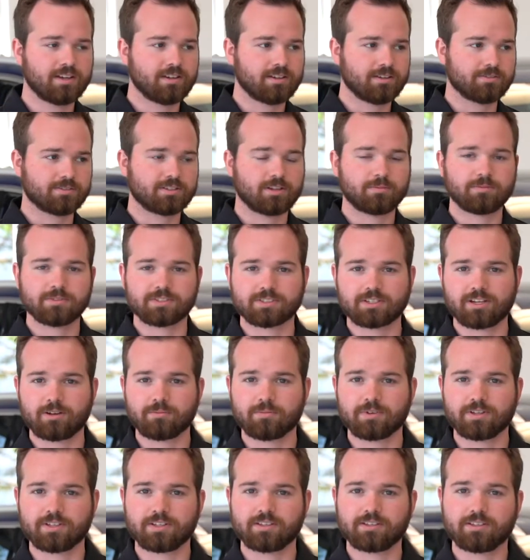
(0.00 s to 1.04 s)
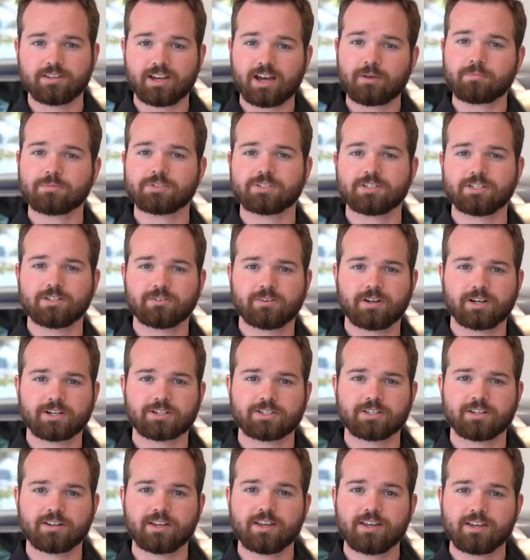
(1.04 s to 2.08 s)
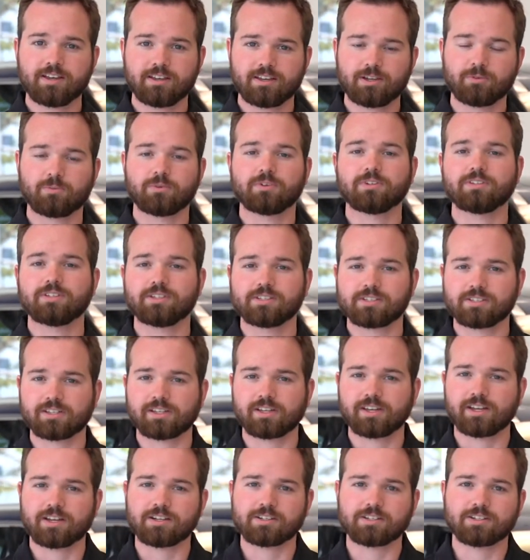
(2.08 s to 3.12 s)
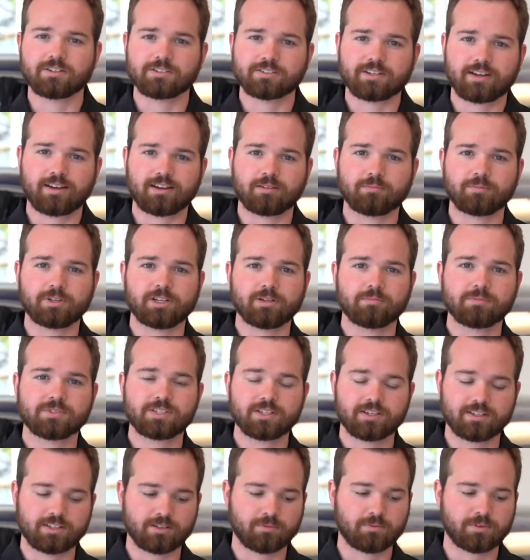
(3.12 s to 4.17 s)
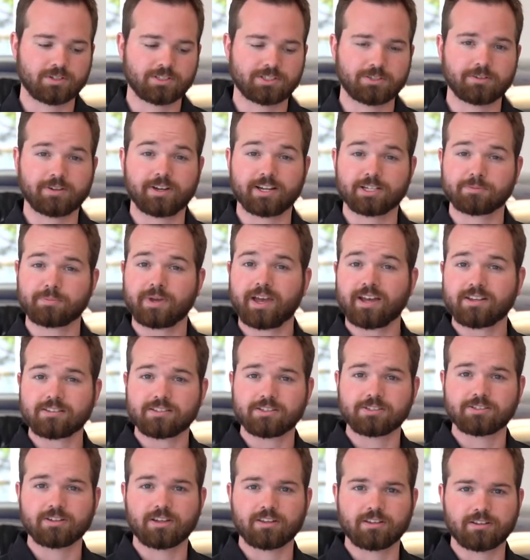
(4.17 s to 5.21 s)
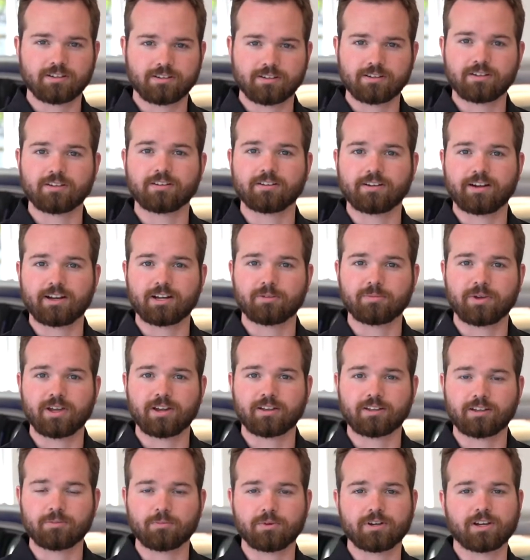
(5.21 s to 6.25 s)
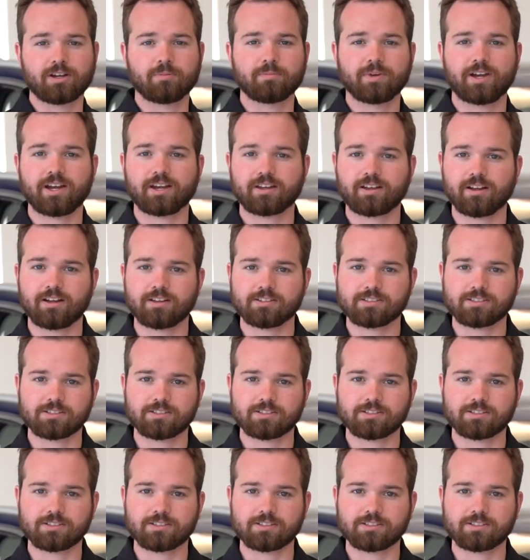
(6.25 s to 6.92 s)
If someone's coming the opposite direction, it will disengage those high beams, and then once you guys pass each other, it'll automatically bring them back on.